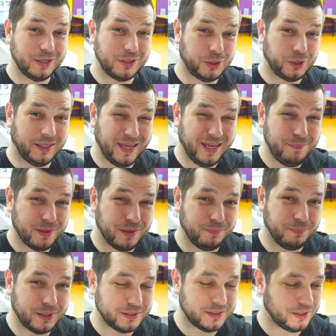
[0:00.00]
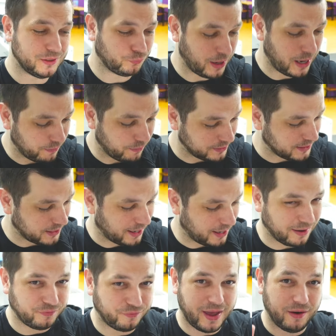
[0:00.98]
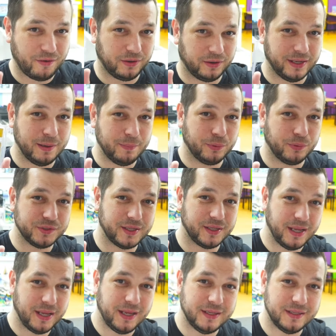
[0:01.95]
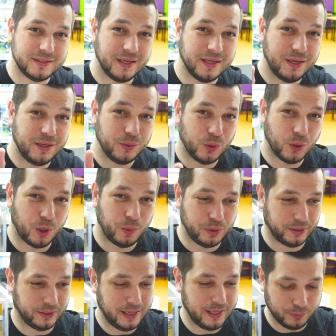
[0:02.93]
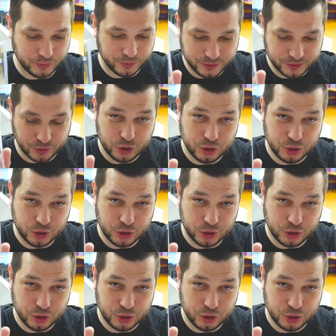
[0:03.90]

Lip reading: actually keep them, because it's rarer to have error labels than it is normal labels.